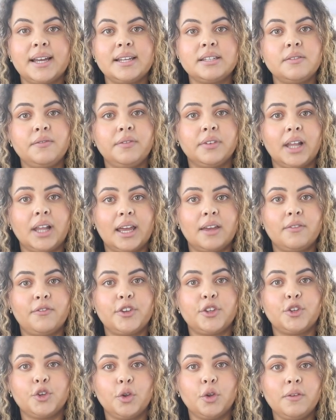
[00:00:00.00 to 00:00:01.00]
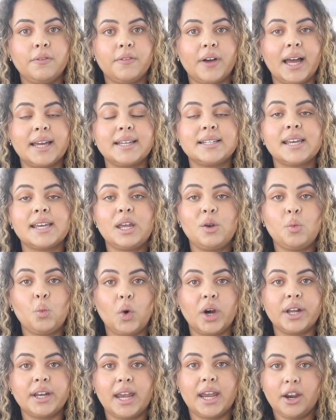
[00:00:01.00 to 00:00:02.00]
kinds of life you'll find
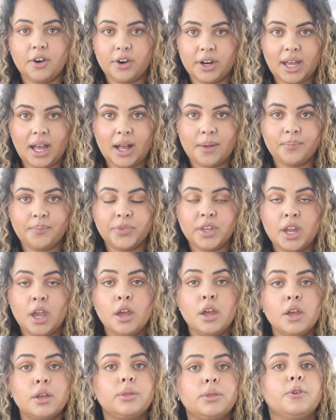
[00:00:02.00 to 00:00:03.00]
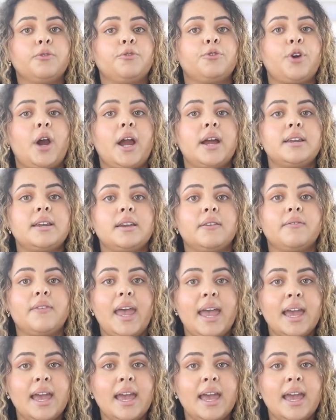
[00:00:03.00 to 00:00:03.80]
in one area. The variety of